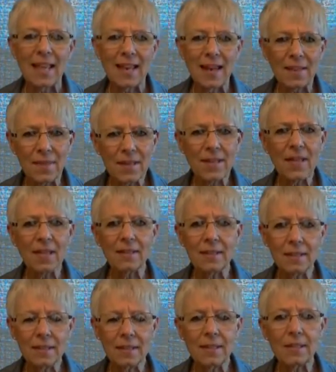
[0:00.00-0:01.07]
And I think
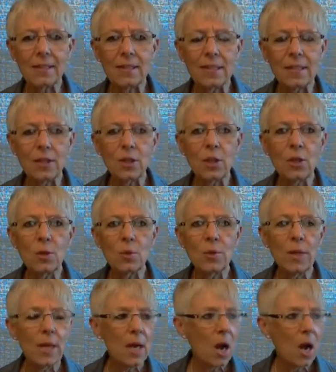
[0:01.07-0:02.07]
that's going to continue